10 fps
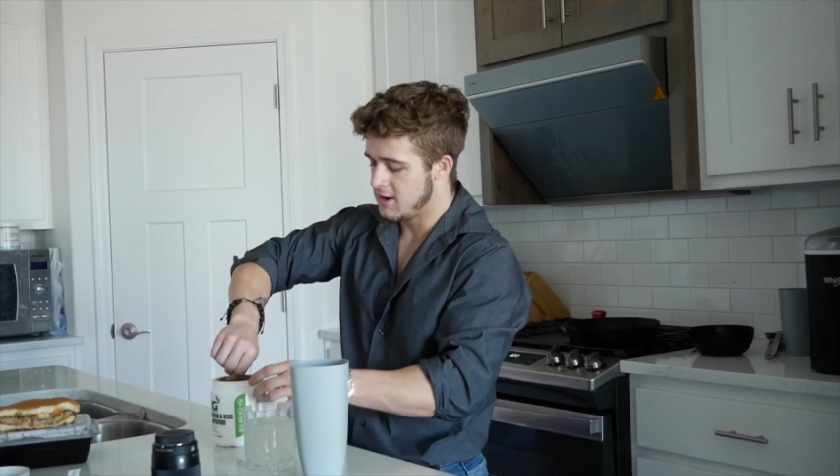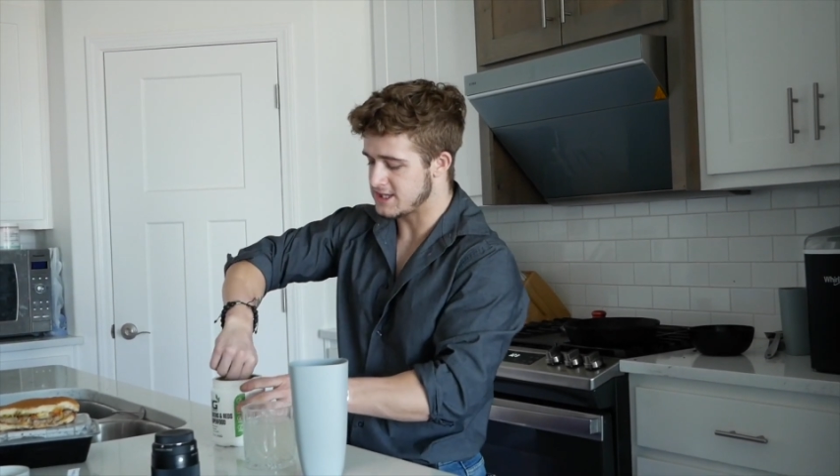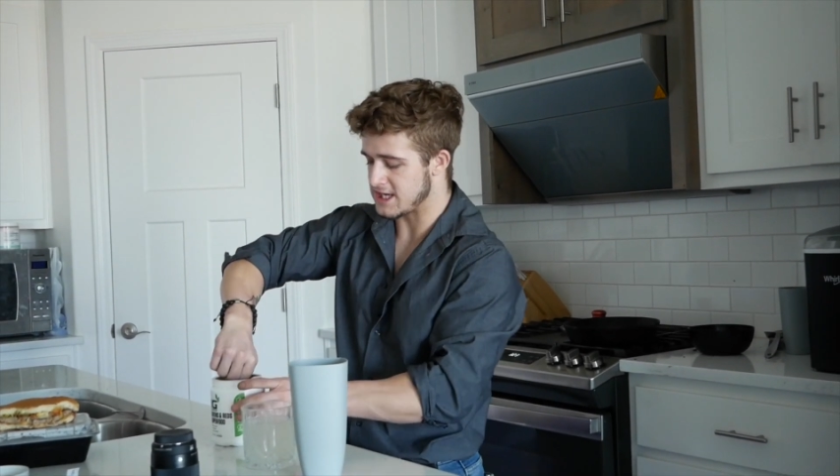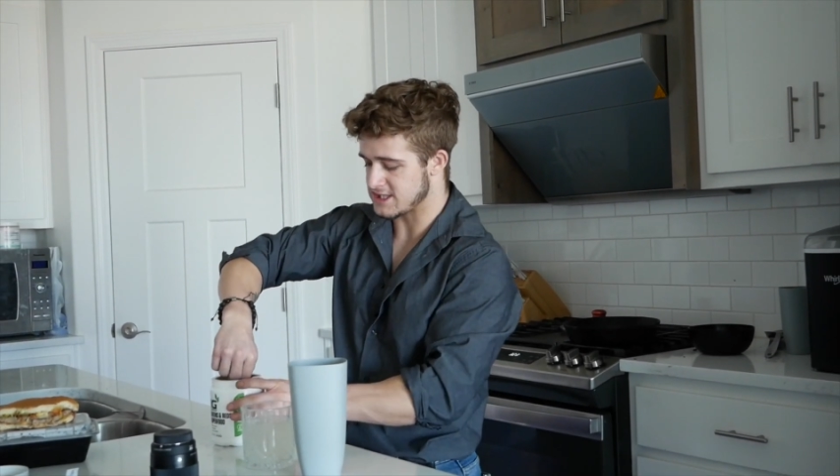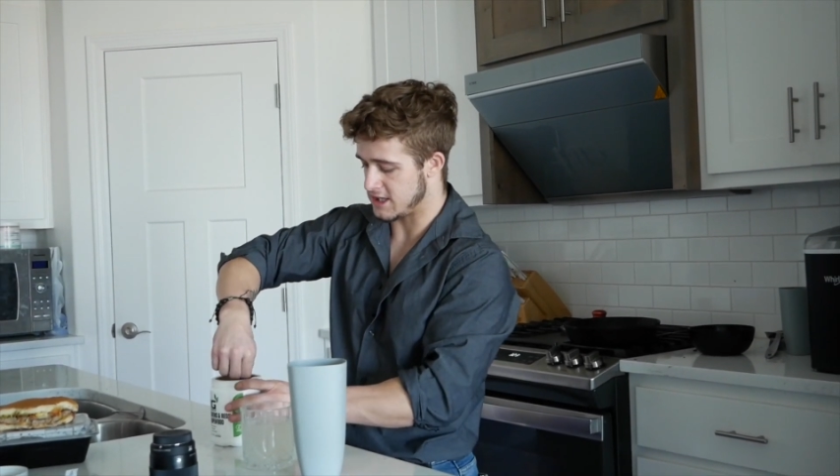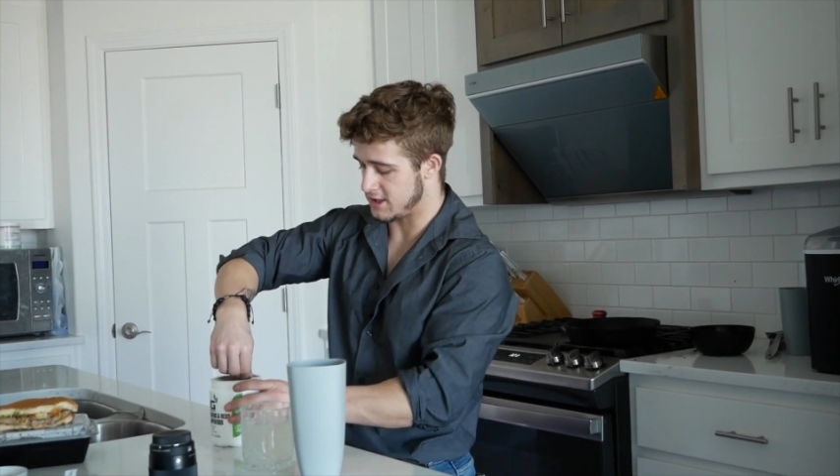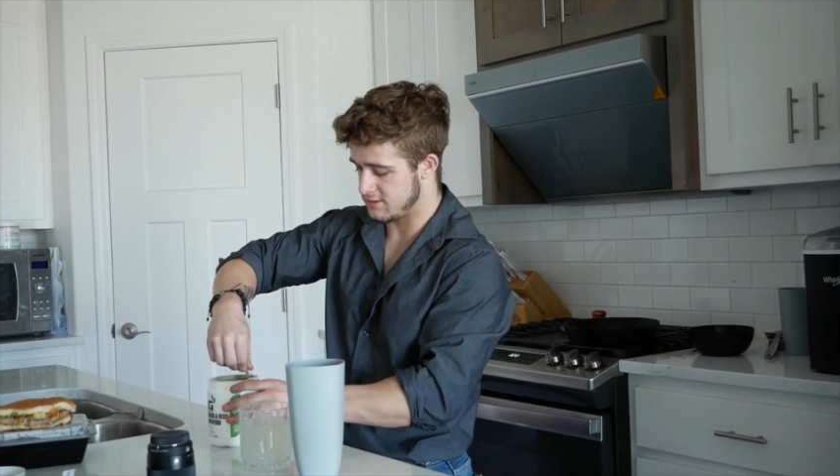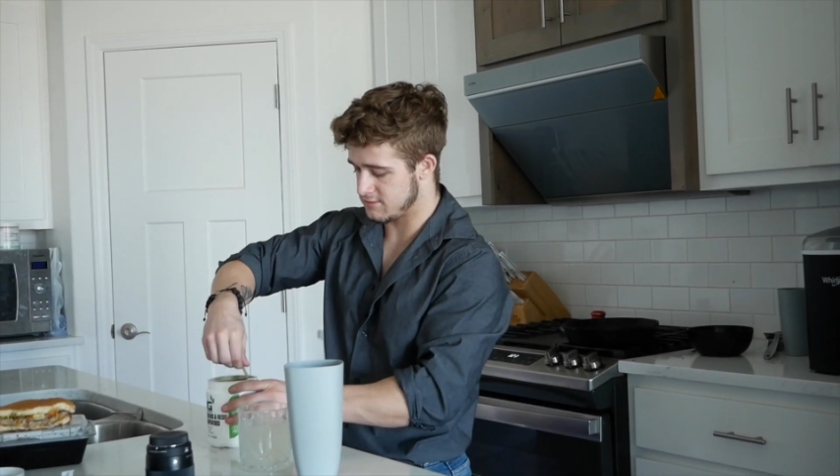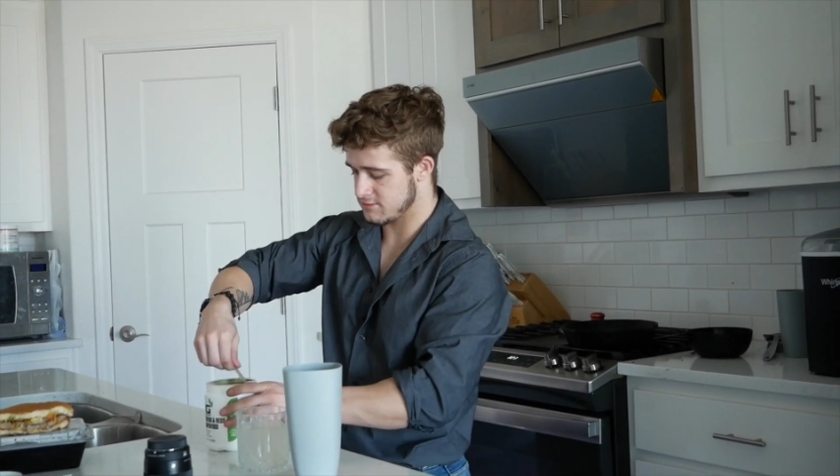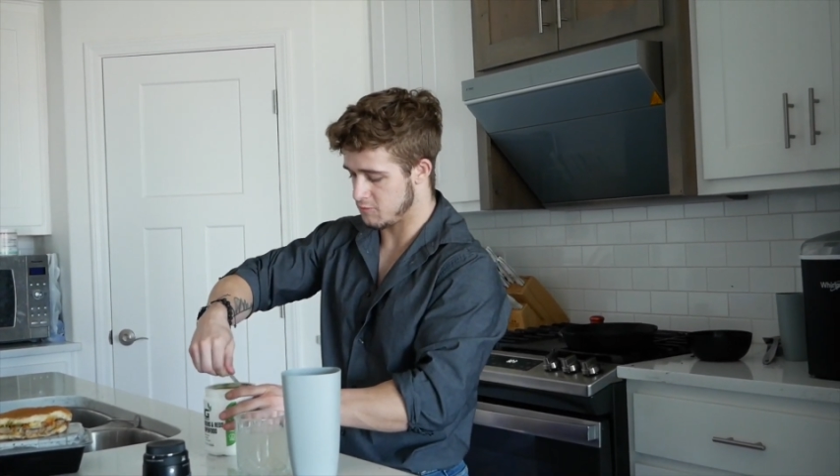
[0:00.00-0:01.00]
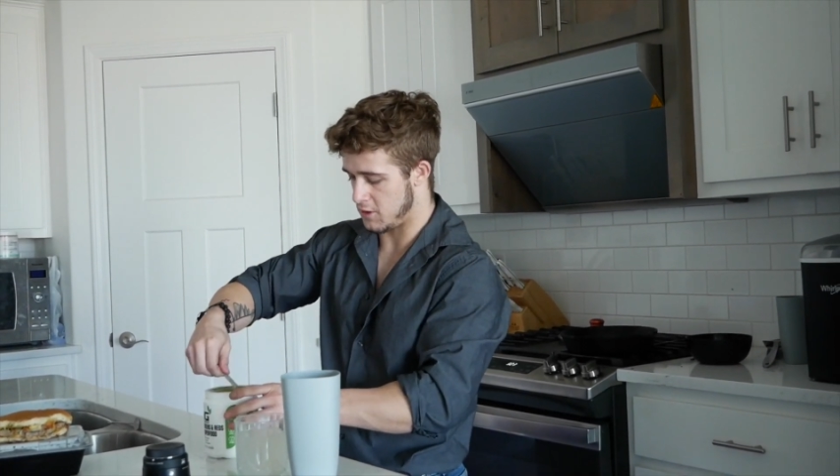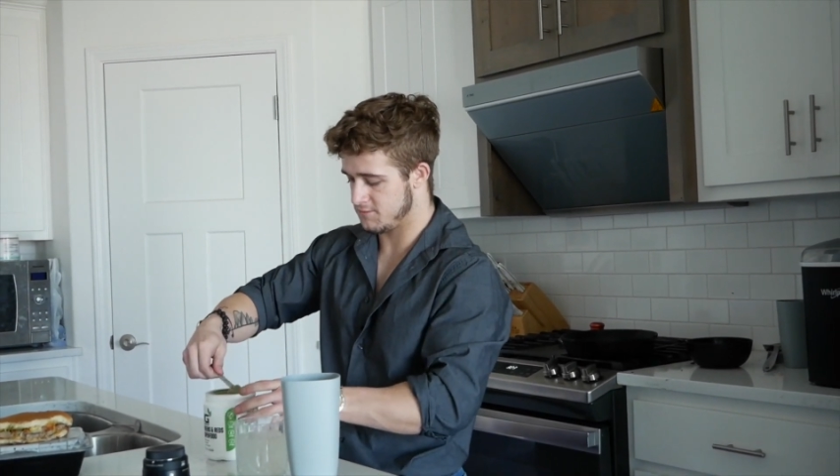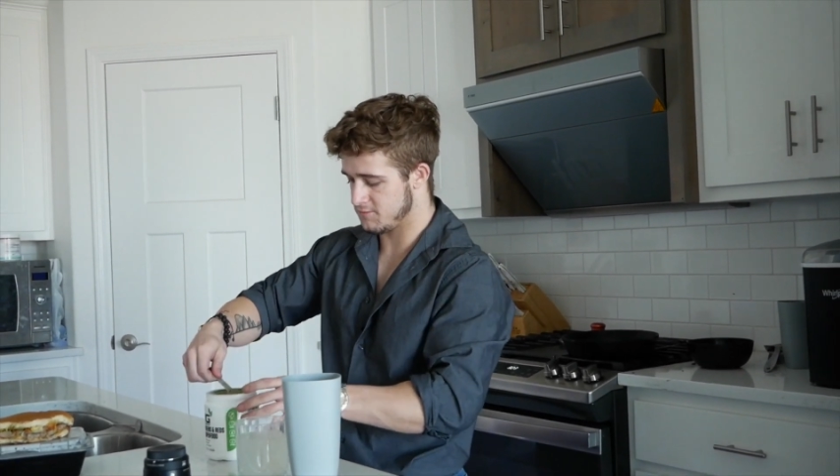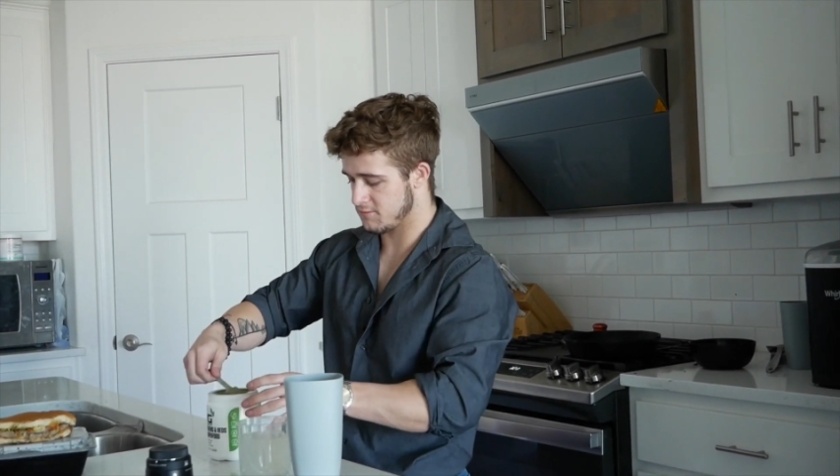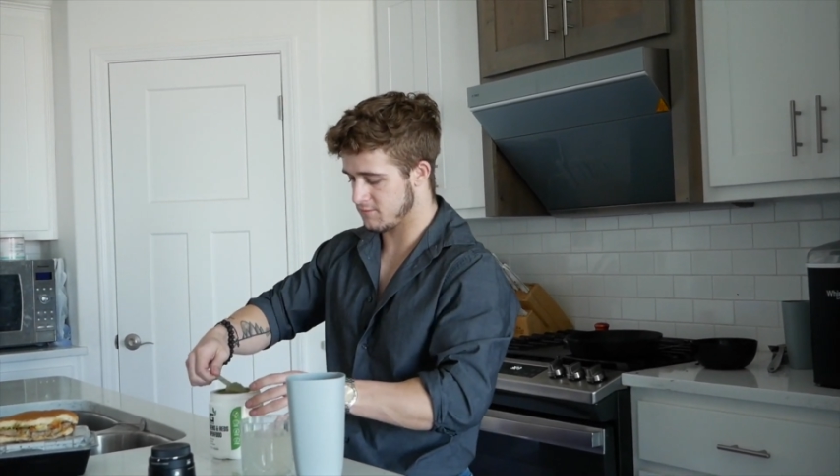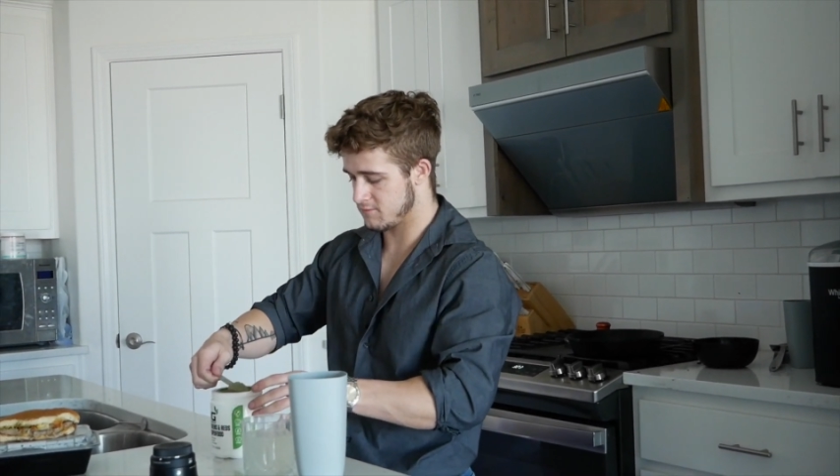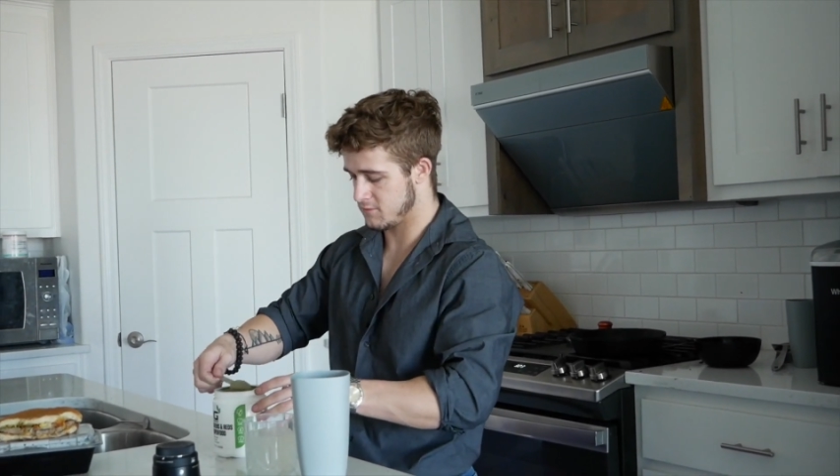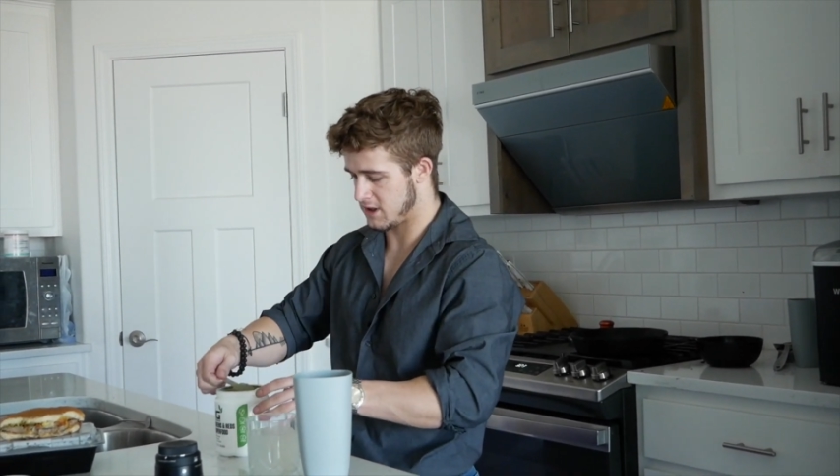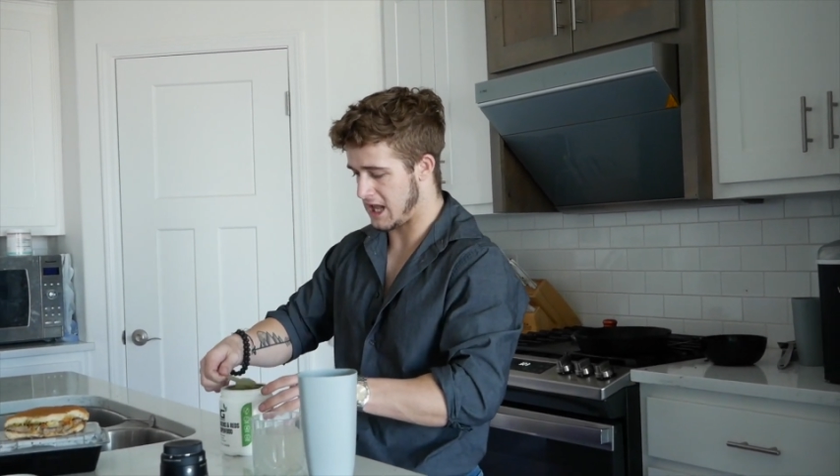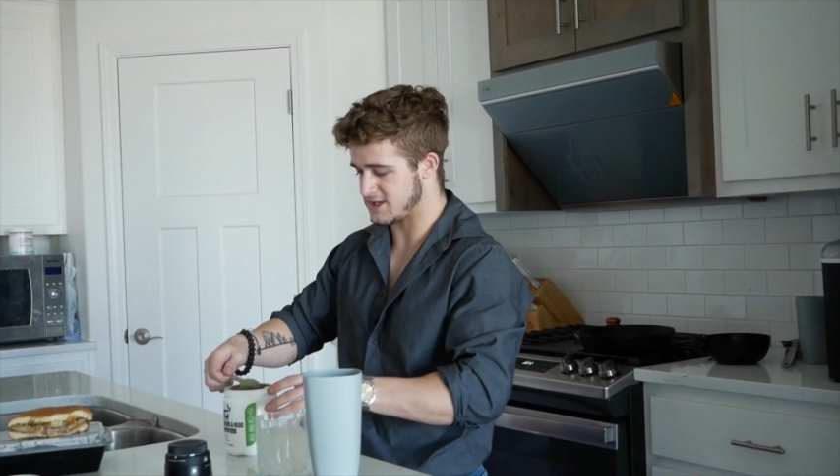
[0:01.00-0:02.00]
It takes, like, what?
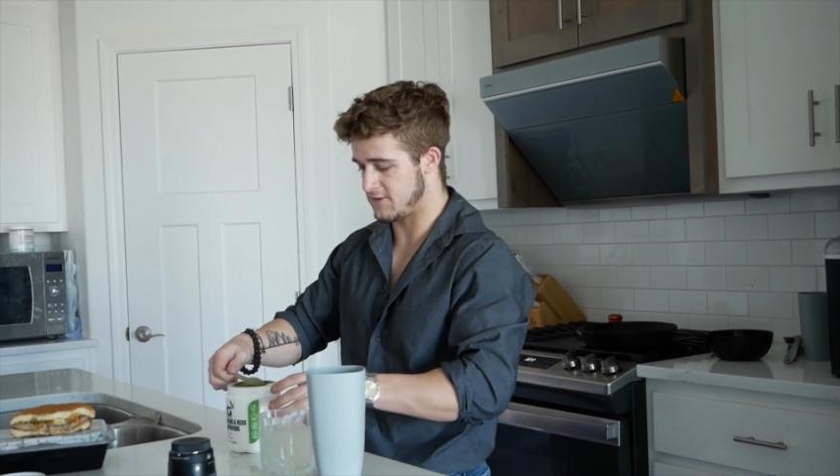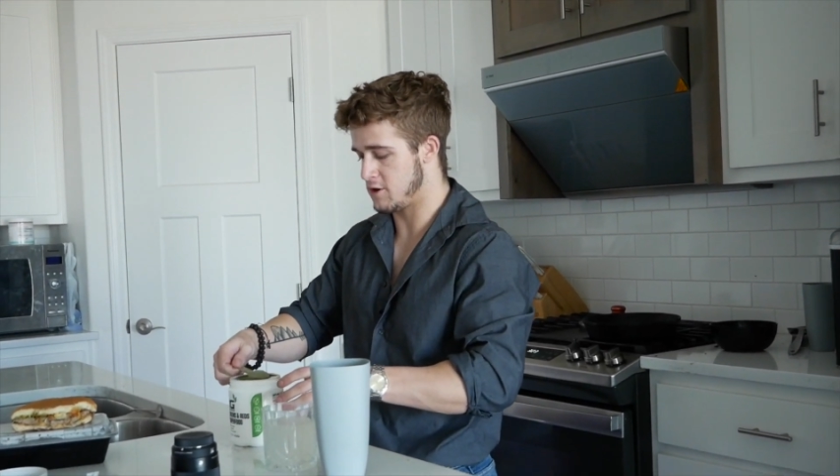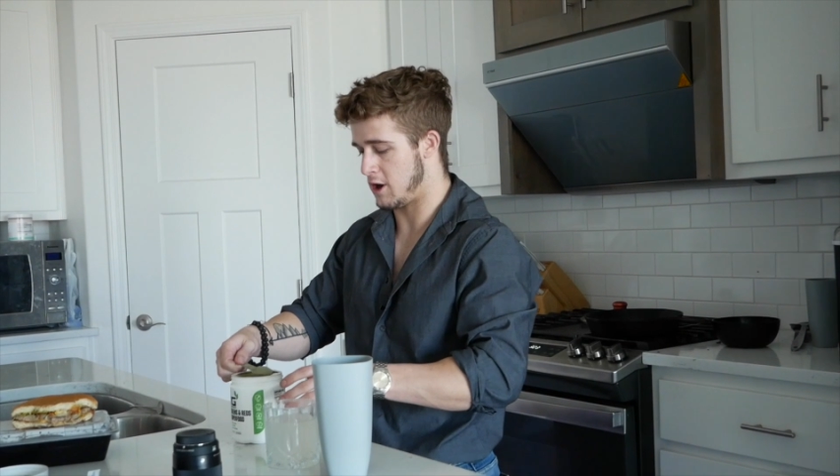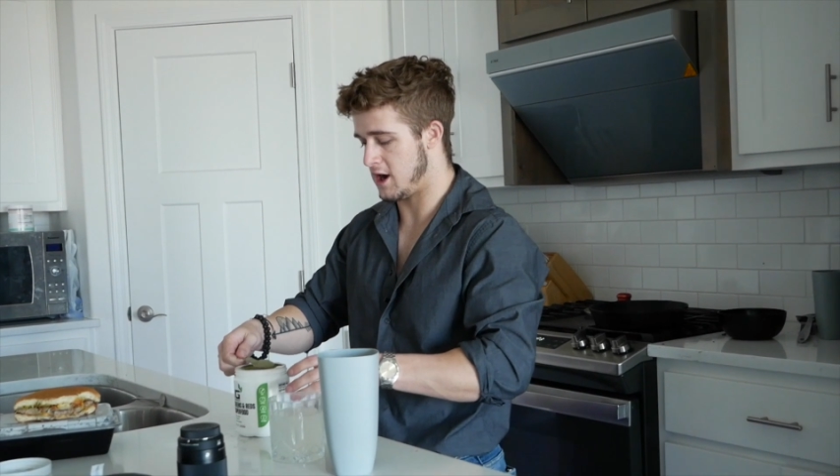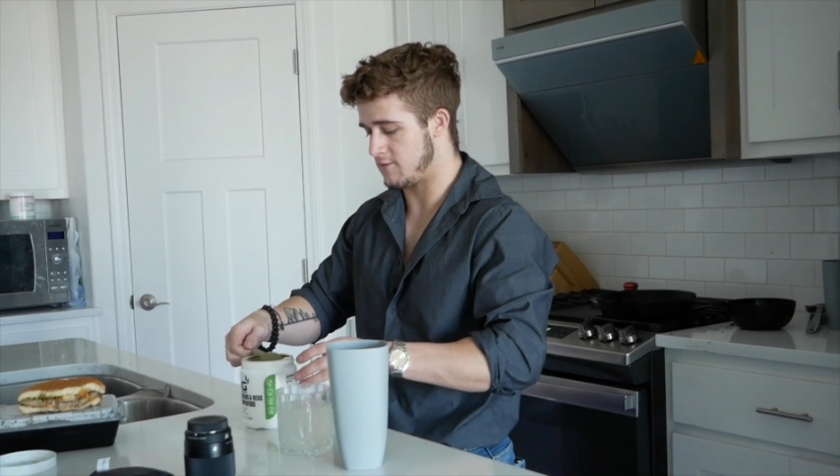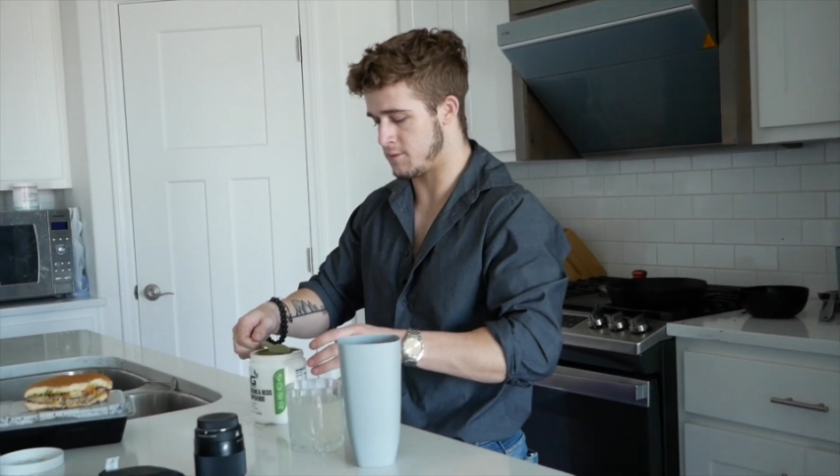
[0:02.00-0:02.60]
The last video I ever